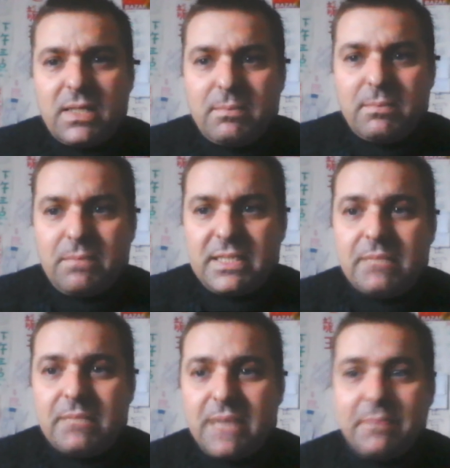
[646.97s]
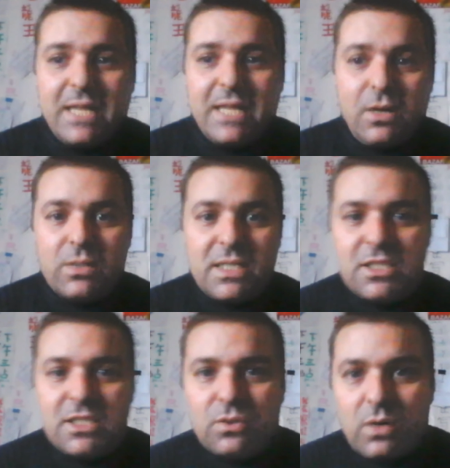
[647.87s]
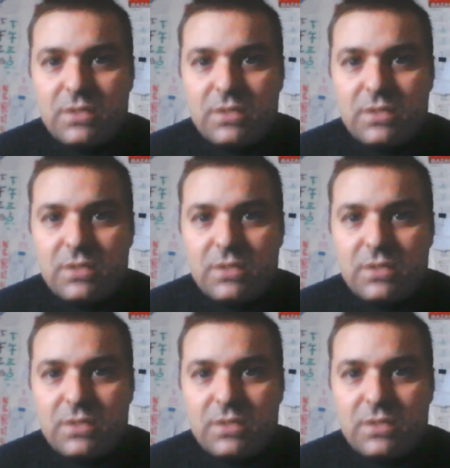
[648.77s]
sometimes I notice the Google